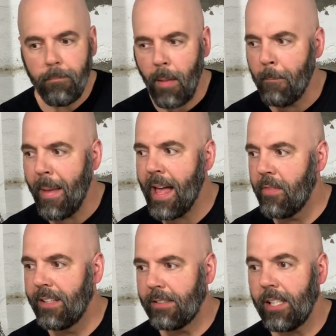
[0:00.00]
Man,
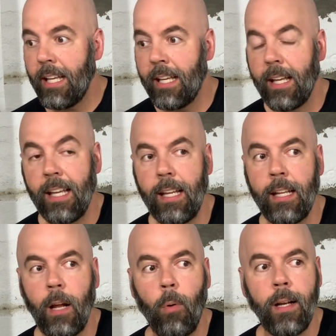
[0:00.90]
this hit.
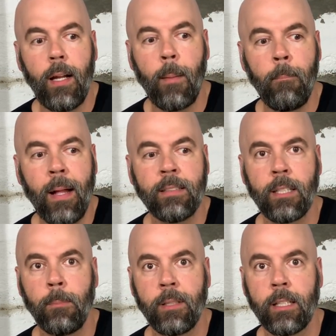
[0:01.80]
And I want to amend
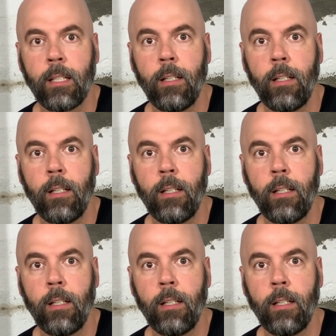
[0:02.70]
something.